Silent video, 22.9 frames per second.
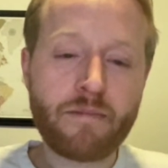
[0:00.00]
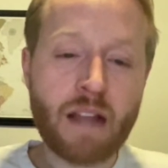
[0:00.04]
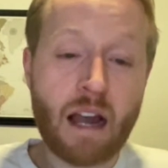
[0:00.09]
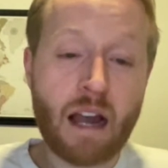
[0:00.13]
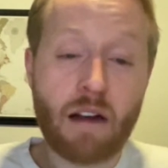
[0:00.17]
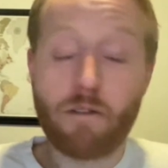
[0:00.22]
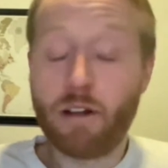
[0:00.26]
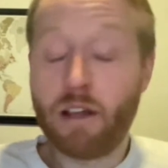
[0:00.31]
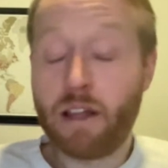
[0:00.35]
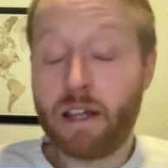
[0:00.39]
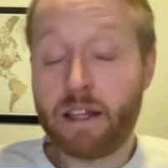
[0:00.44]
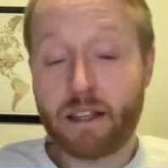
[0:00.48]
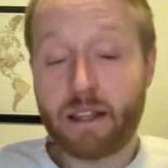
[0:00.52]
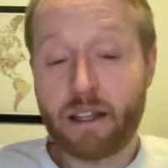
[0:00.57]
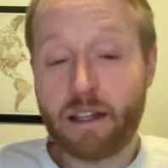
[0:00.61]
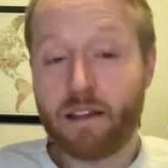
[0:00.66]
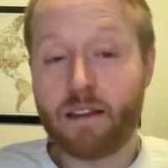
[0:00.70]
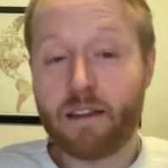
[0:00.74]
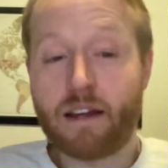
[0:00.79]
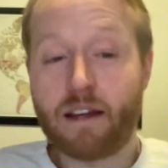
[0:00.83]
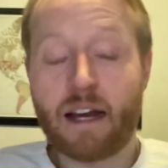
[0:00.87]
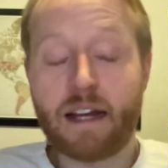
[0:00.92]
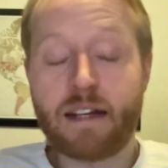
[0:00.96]
I really like
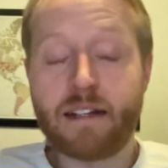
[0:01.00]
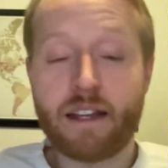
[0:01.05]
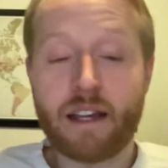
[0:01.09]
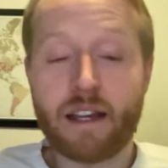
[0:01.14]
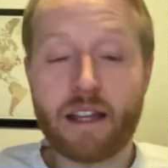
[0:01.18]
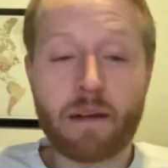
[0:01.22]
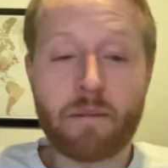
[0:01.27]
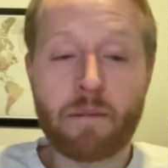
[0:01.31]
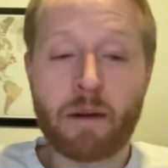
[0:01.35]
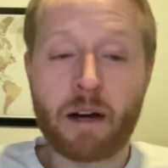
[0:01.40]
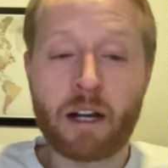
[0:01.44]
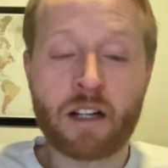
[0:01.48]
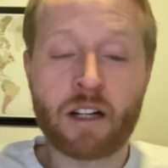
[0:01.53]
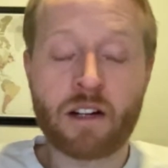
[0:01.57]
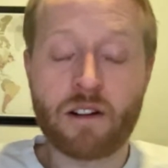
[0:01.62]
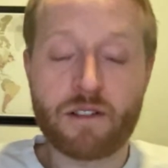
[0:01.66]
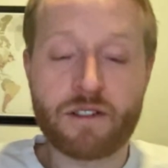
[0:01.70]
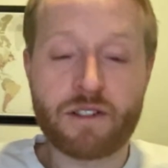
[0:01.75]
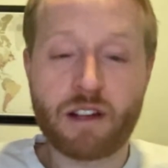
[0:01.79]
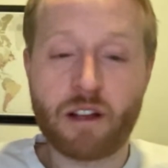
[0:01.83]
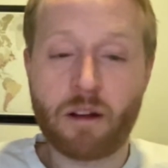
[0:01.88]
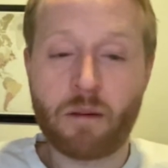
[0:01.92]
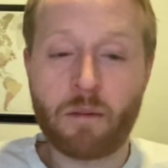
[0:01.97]
the idea that Monaco
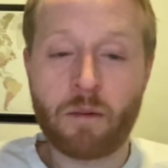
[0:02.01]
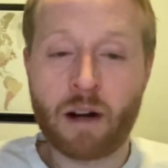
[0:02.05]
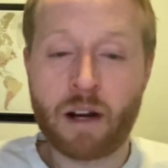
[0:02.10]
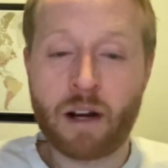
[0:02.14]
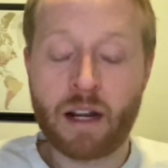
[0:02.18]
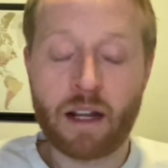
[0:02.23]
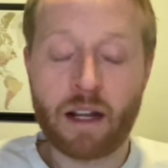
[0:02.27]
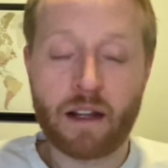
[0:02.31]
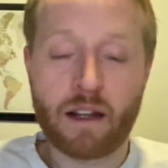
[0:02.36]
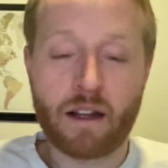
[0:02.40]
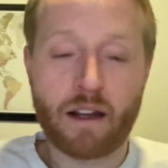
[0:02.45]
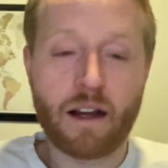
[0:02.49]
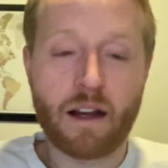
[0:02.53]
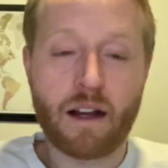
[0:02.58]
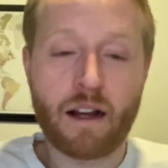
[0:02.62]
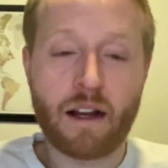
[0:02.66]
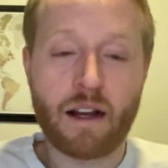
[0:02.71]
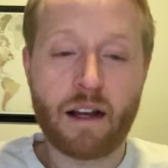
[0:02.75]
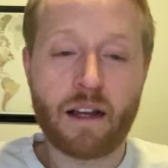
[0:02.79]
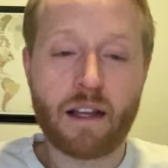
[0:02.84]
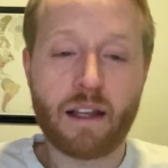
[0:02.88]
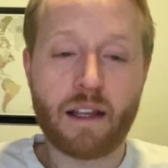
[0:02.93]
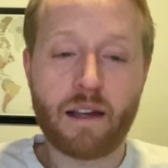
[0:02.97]
are celebrating
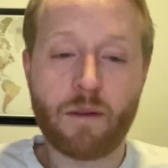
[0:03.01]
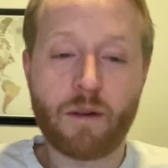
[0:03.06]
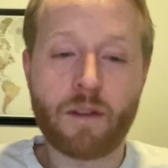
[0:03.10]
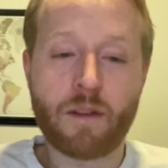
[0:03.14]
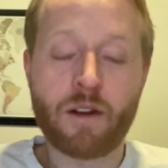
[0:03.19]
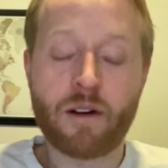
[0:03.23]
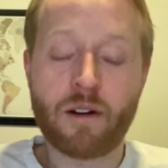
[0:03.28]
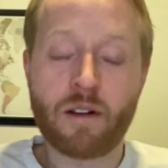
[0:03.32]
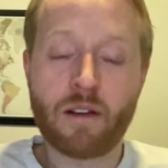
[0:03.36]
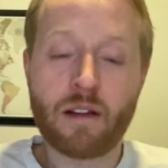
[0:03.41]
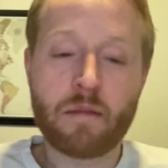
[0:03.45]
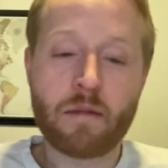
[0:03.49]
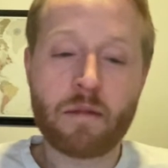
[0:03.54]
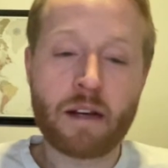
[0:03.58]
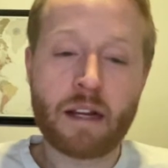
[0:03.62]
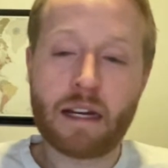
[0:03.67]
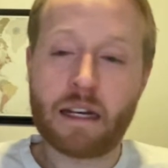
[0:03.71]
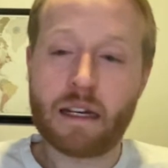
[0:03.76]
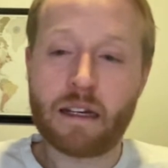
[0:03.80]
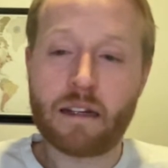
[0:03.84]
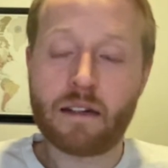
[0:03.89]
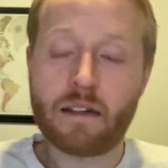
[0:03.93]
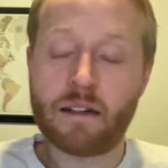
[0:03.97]
when they're
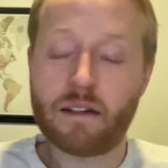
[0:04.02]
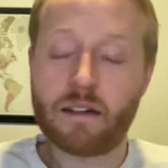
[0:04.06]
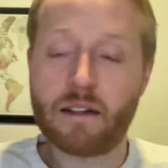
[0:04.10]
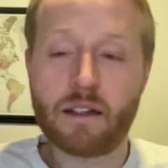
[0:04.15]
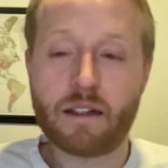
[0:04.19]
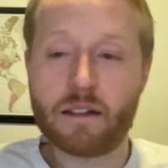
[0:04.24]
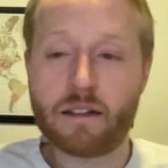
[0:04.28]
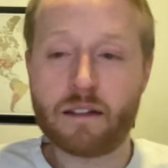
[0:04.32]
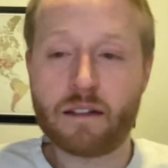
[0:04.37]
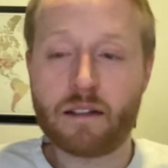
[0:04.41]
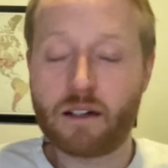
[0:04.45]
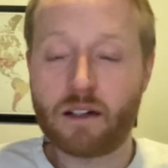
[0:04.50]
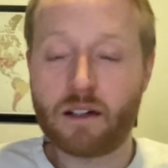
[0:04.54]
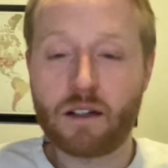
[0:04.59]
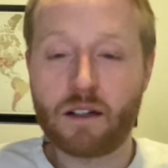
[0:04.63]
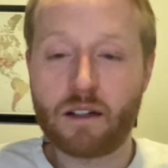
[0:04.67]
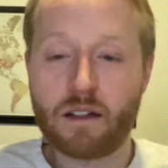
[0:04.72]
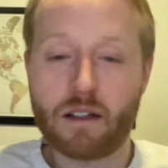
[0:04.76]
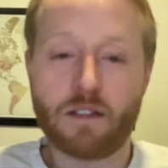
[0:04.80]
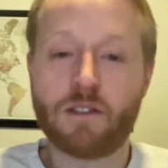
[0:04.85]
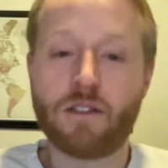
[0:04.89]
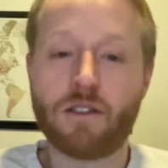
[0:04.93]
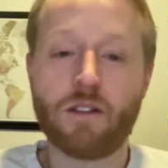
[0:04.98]
eliminated in
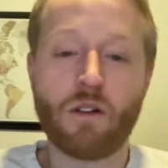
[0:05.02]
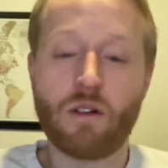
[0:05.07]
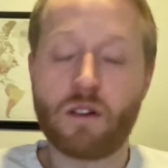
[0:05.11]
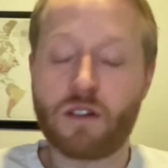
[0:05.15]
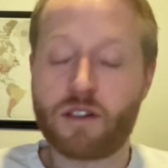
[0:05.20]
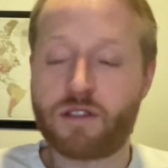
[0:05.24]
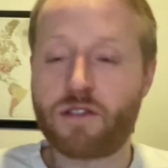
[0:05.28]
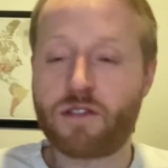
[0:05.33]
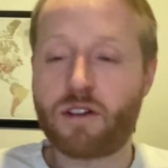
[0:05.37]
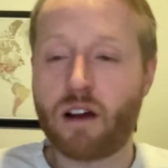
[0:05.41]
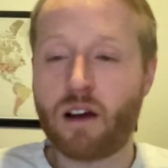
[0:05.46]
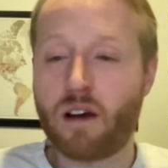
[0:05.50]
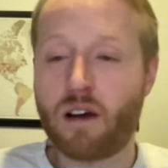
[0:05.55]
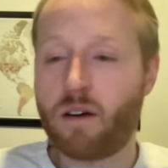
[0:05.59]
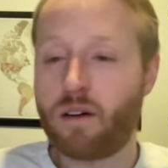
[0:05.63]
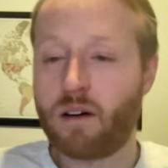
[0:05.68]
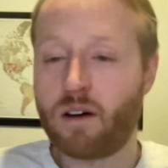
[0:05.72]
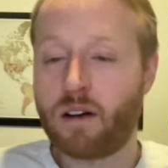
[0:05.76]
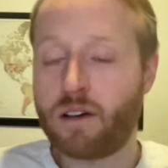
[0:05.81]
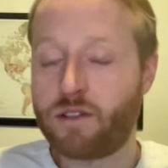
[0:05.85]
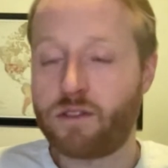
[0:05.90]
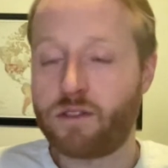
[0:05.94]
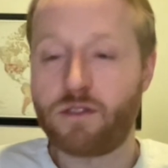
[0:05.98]
a goalless draw
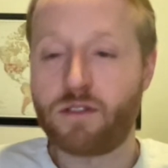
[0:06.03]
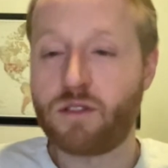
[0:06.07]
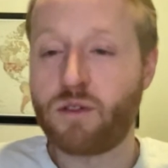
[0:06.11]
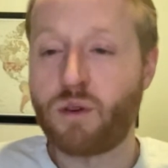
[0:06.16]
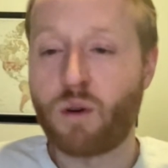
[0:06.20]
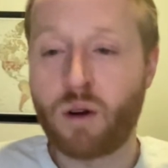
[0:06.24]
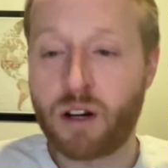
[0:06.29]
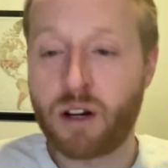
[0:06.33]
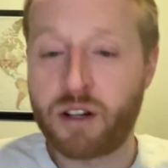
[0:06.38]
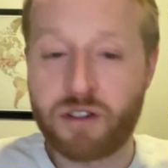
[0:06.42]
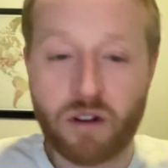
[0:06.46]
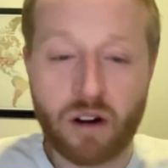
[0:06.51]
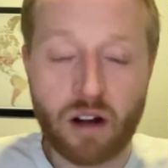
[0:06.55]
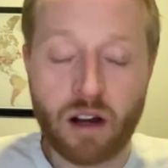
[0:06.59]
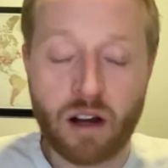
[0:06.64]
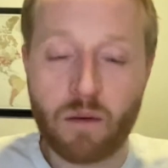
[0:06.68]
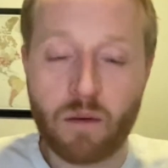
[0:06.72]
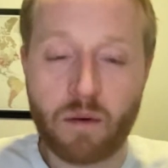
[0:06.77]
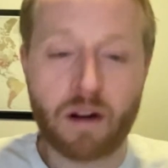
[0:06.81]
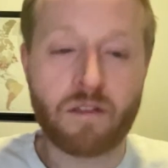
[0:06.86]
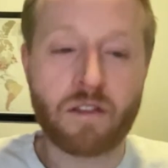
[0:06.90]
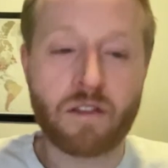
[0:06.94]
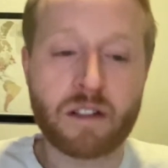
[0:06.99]
or a scoring
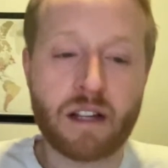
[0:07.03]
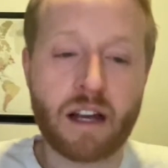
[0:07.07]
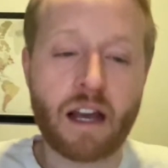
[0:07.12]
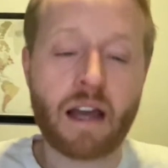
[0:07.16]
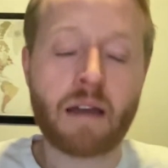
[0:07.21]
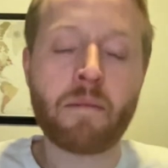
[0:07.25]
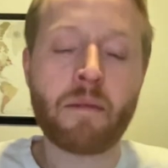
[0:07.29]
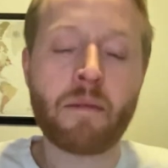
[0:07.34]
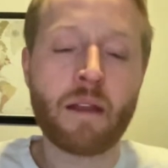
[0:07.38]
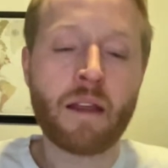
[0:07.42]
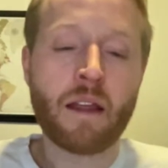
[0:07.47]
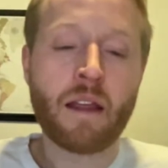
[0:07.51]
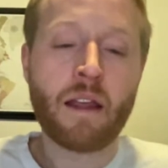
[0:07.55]
draw, whatever type.